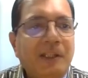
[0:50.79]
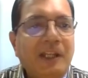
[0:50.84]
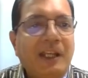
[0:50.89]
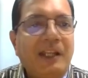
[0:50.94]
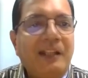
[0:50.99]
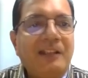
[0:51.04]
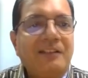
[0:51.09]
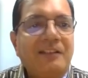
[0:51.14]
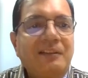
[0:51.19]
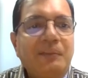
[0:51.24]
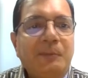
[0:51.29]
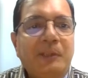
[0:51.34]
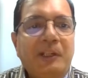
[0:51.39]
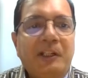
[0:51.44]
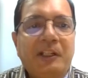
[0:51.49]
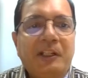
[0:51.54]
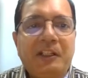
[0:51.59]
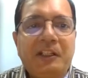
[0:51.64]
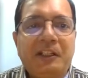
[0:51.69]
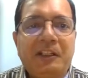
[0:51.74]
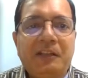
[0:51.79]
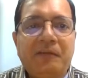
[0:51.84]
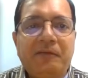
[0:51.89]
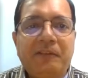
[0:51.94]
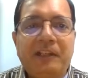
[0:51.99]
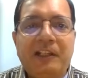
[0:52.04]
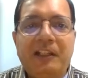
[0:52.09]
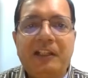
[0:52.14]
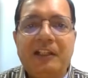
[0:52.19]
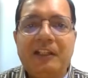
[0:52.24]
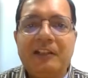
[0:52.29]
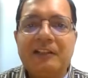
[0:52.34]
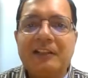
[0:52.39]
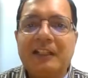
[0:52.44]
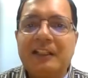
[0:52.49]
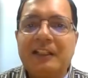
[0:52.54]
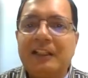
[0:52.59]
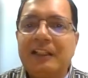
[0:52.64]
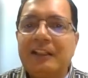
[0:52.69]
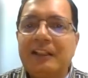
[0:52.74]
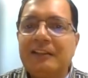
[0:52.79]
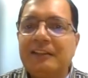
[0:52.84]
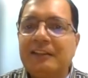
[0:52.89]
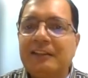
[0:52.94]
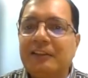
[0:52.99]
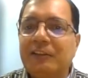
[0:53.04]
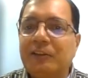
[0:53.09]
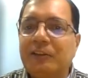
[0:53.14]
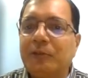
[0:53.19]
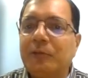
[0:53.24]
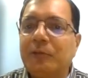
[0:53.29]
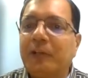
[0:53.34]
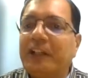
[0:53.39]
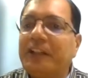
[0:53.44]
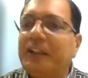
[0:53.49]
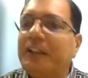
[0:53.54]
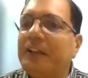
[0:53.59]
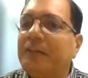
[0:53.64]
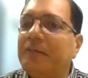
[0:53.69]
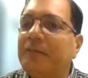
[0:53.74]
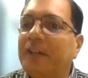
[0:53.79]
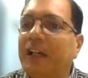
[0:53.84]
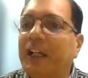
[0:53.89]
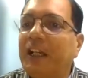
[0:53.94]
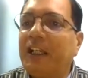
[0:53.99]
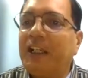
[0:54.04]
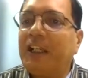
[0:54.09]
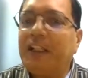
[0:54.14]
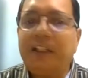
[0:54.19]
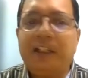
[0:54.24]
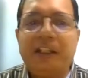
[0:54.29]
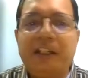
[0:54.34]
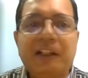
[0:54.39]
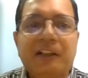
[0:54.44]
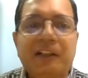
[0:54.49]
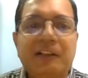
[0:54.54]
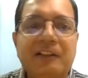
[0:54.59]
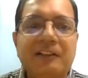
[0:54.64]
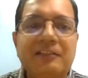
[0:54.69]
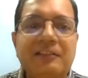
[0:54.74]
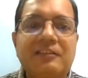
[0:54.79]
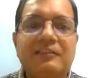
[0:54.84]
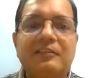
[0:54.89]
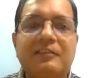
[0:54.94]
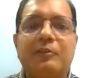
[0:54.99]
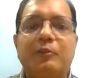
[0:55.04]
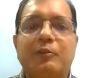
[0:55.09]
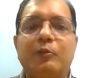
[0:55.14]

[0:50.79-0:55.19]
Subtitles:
anticipatory failures analysis to identify hidden risk